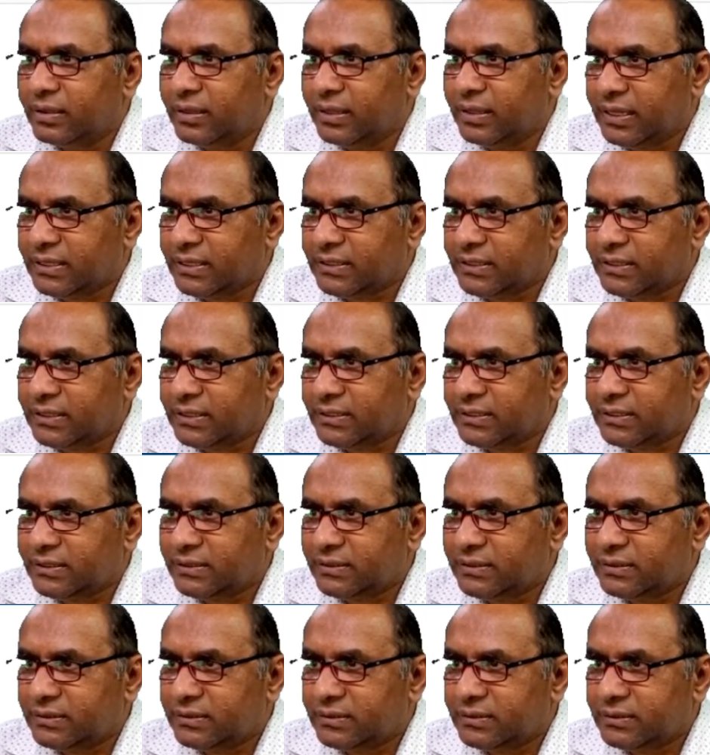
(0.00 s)
Yes,
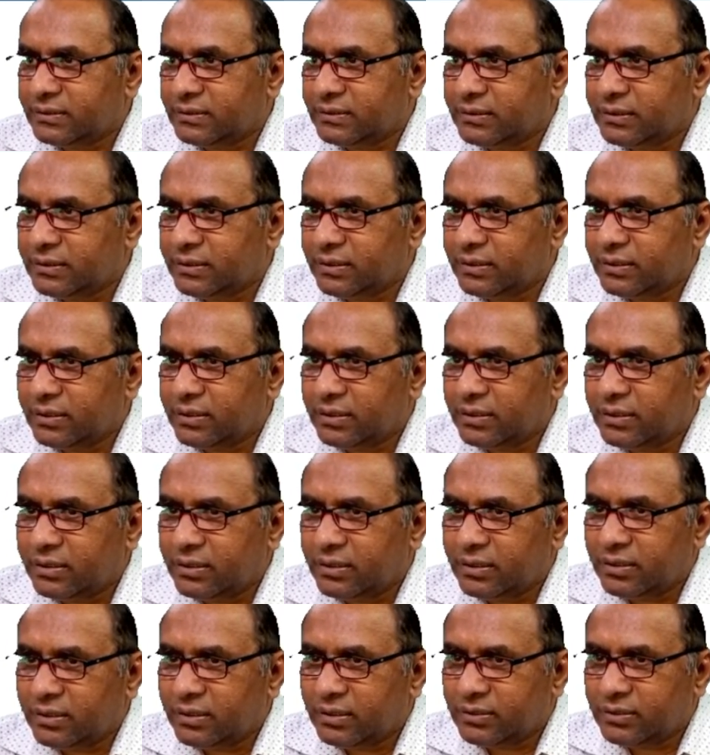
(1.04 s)

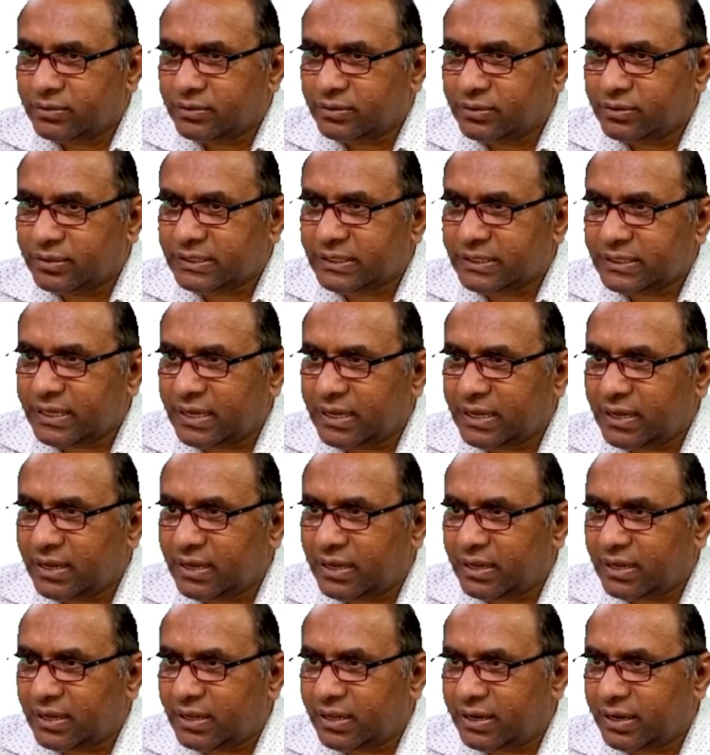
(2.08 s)
so this is
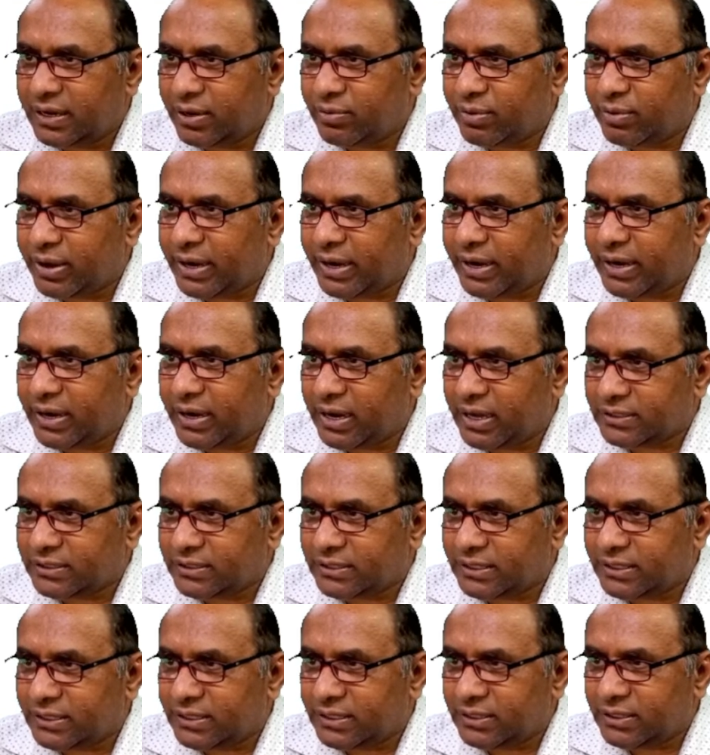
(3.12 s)
the required
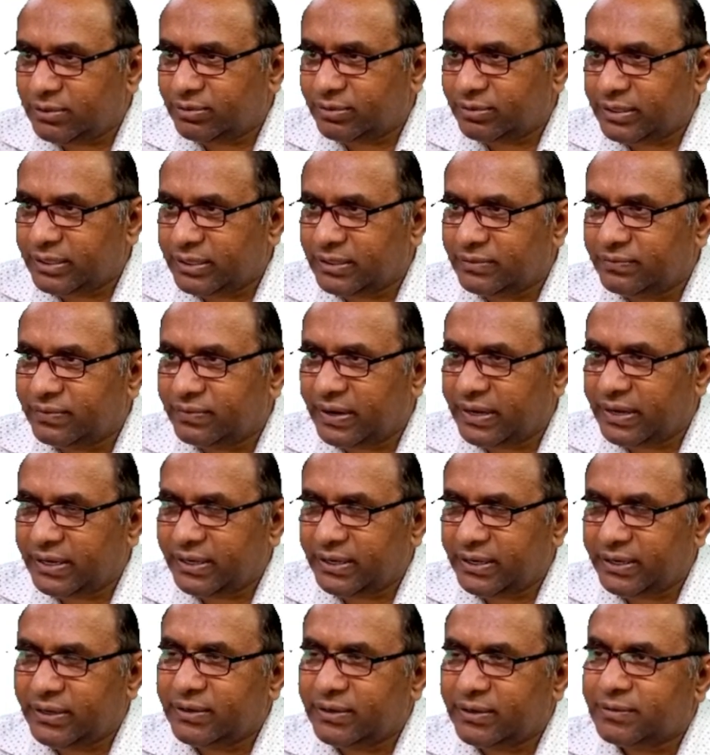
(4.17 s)
answer you can find
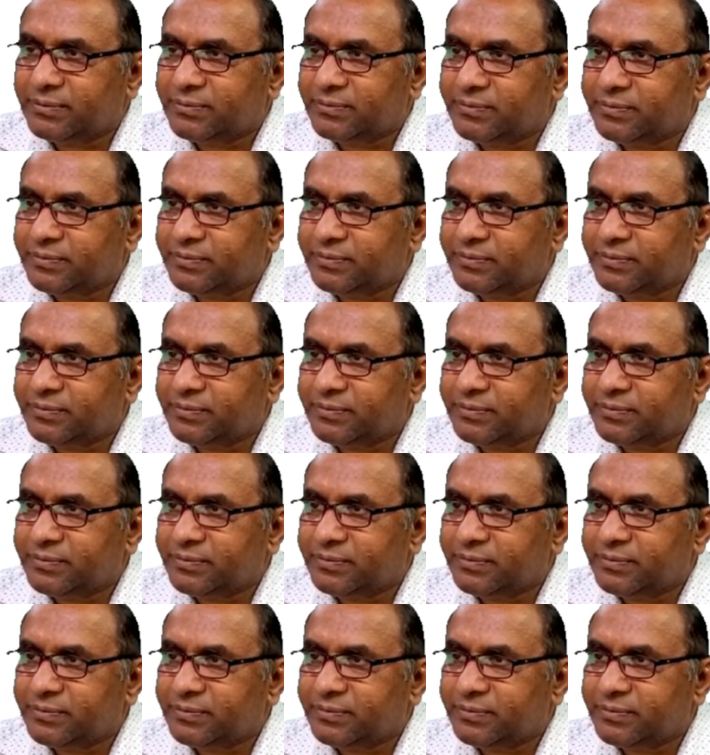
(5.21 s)
here.